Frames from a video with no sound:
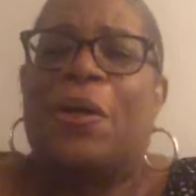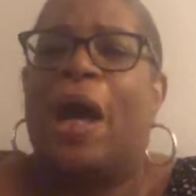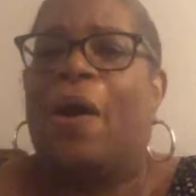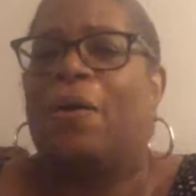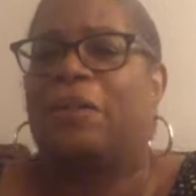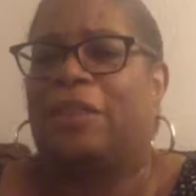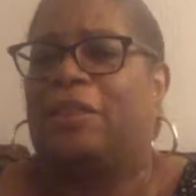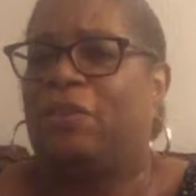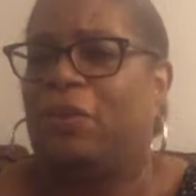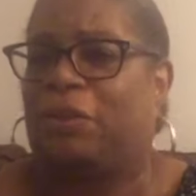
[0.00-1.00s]
you know,
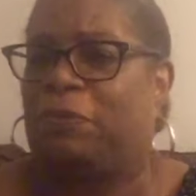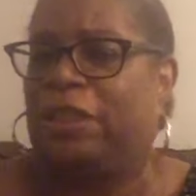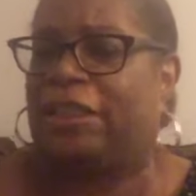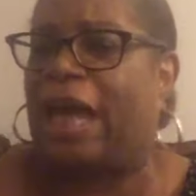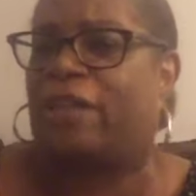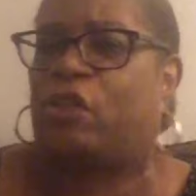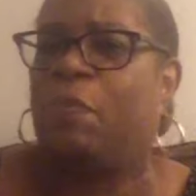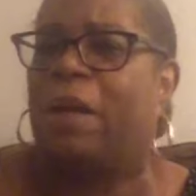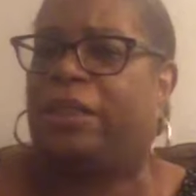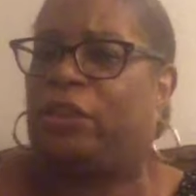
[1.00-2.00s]
because you just got
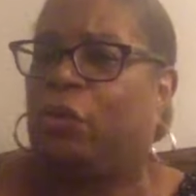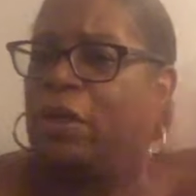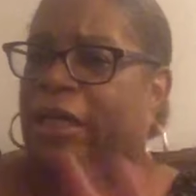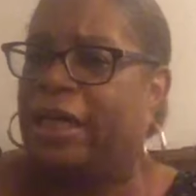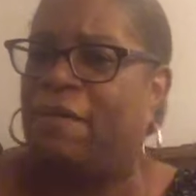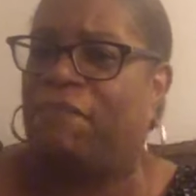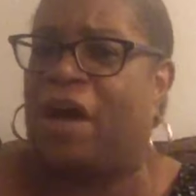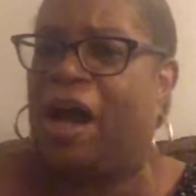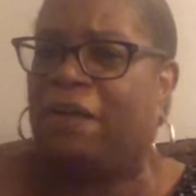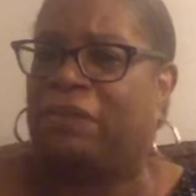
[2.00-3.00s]
too much you could get
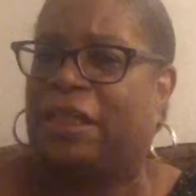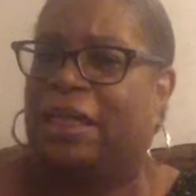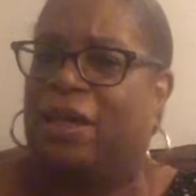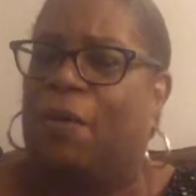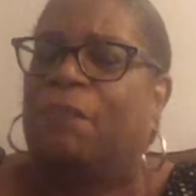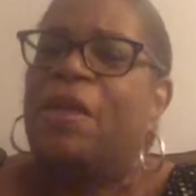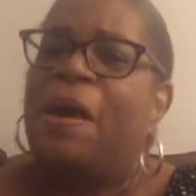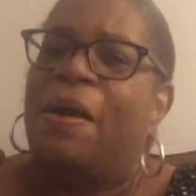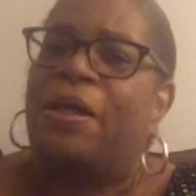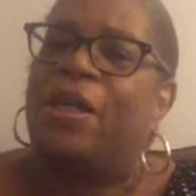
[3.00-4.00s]
involved in. Um,
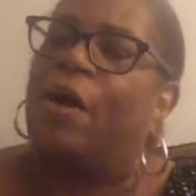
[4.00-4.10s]
you